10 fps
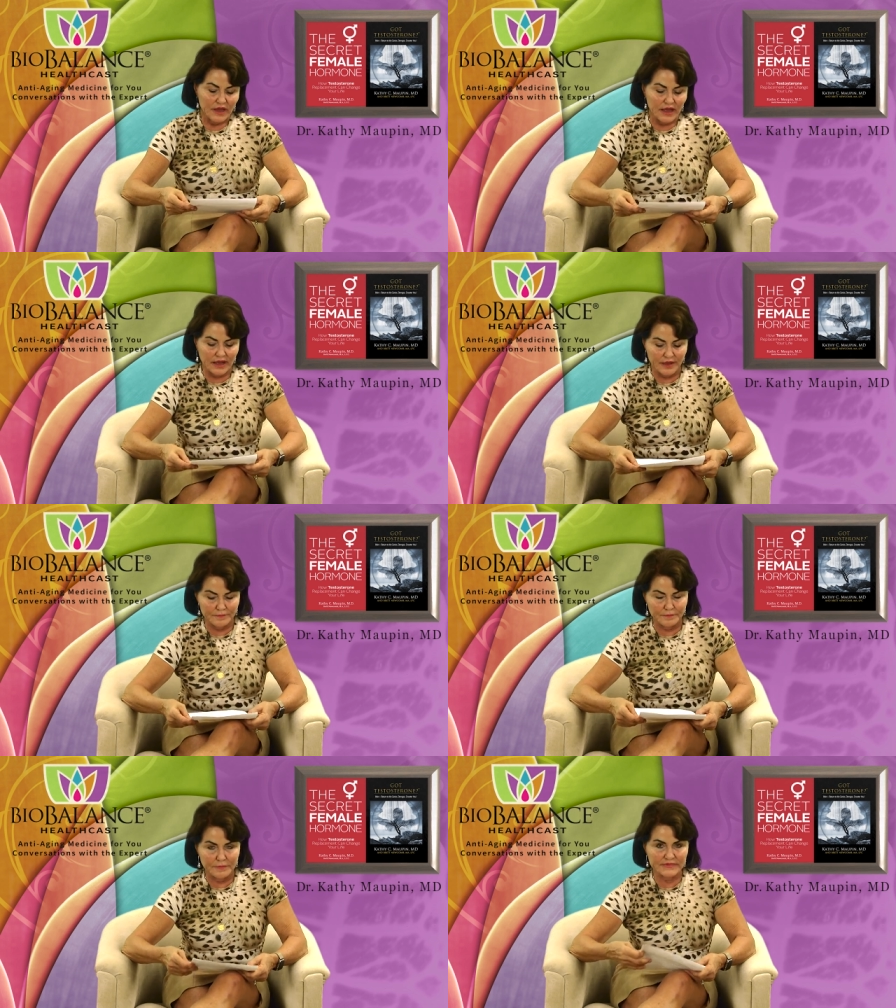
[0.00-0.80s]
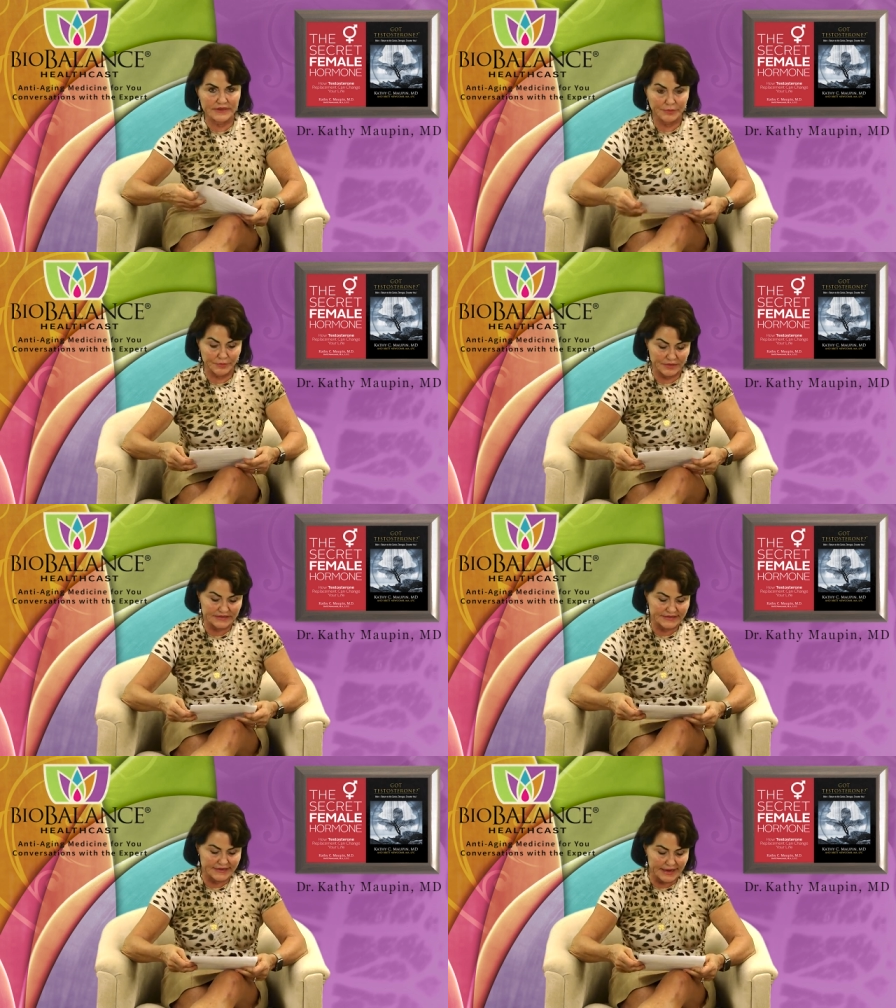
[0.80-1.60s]
um,
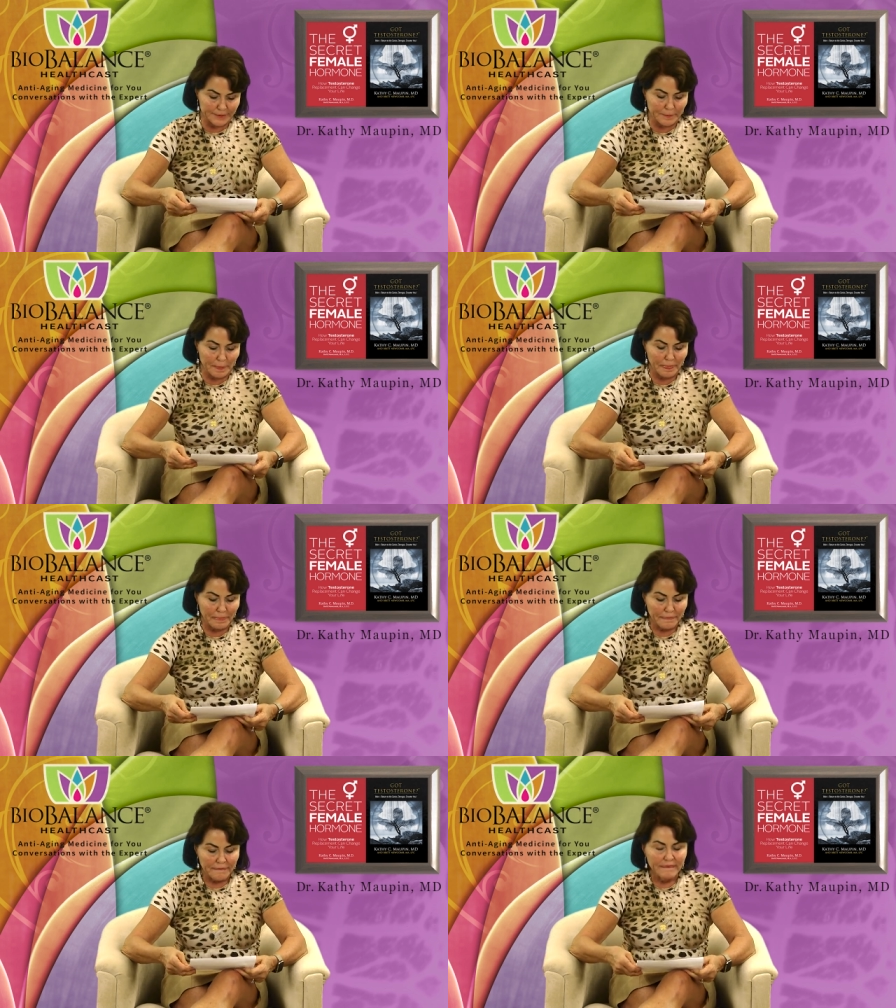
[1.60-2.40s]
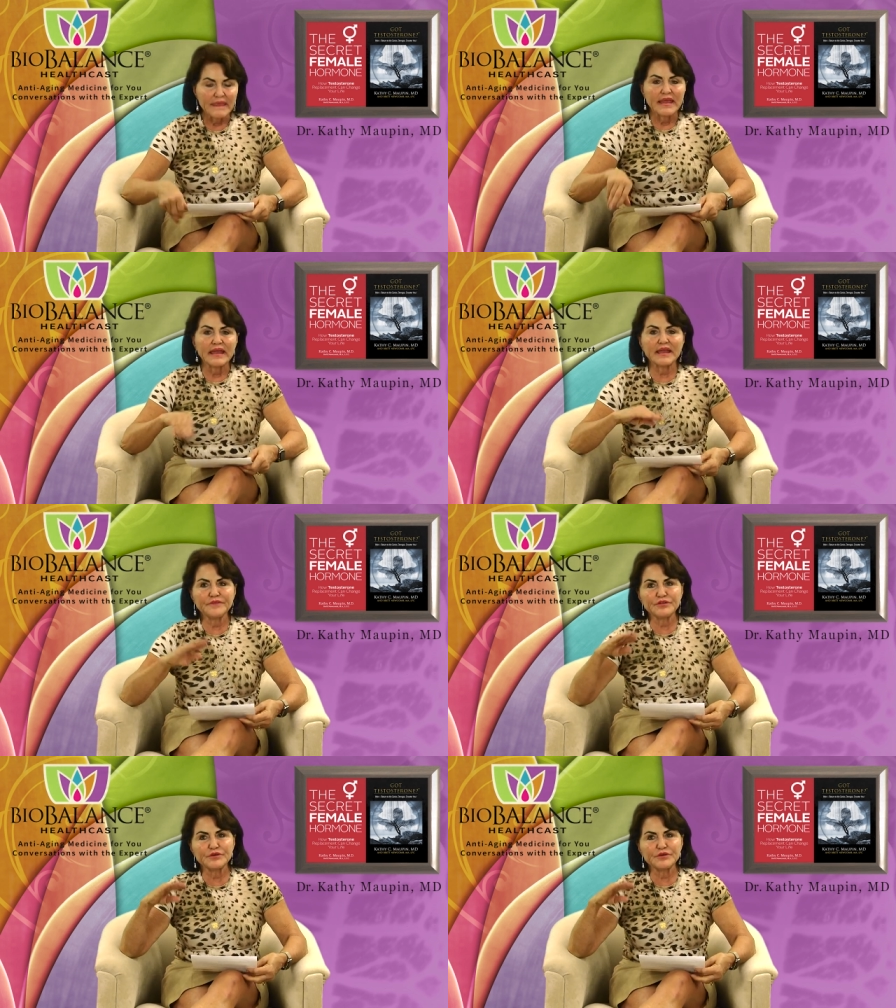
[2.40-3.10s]
supplements to take. If